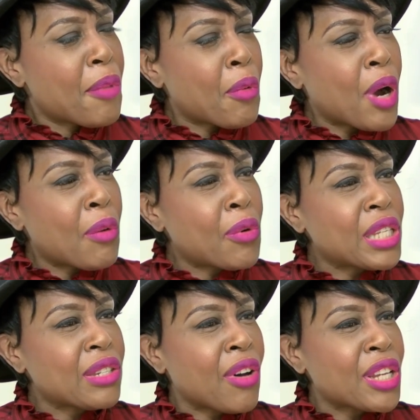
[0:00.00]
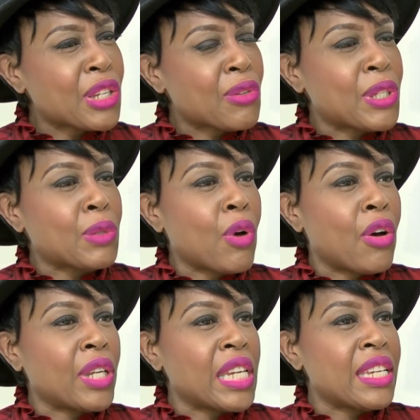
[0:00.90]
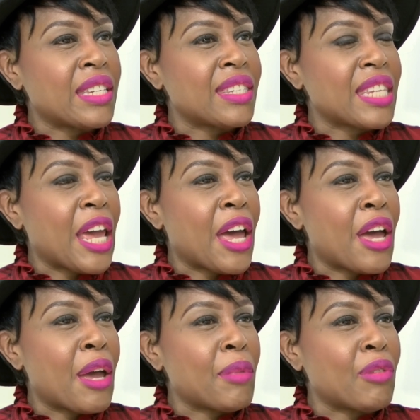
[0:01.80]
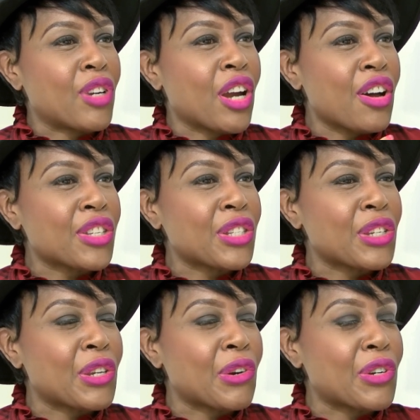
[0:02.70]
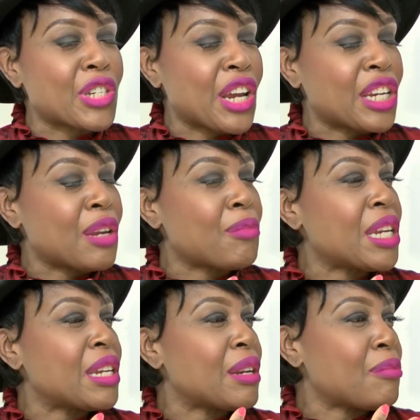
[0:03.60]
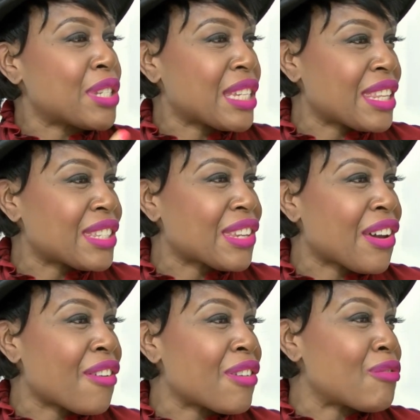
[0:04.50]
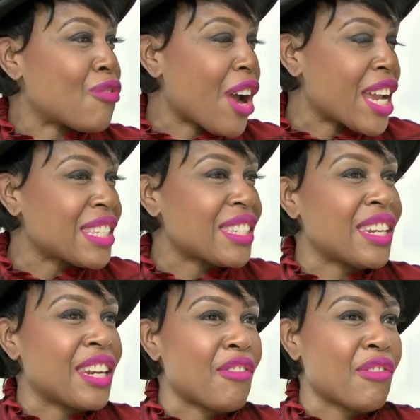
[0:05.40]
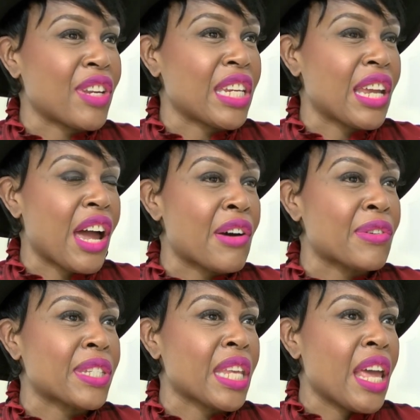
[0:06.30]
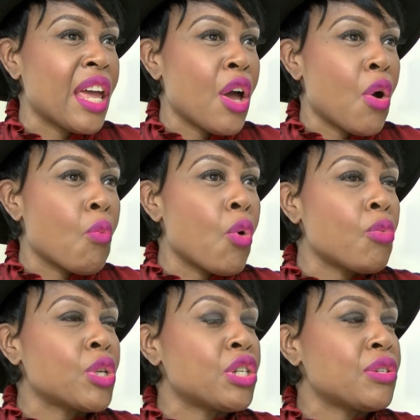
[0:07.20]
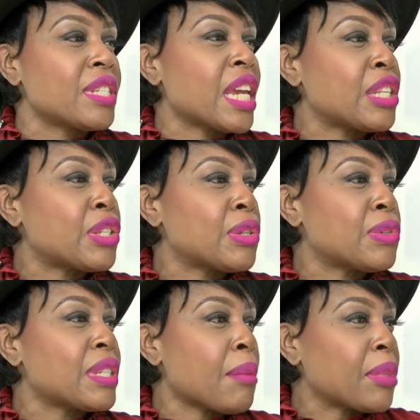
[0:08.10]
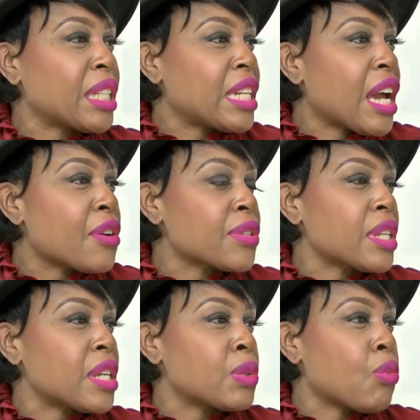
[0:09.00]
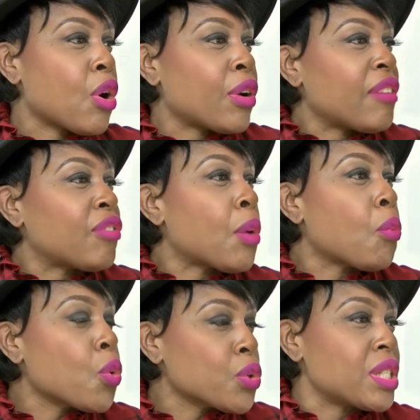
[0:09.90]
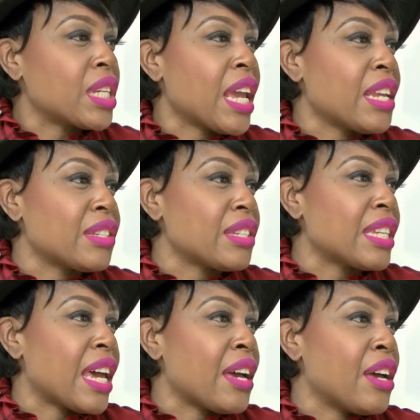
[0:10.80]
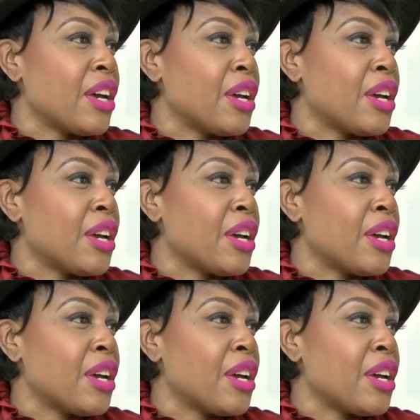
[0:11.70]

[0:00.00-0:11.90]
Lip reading: But what I wanted to ask you as well is, in regards to your journey of being a presenter and writing and everything else, what would you say to somebody else as well if they want to get into that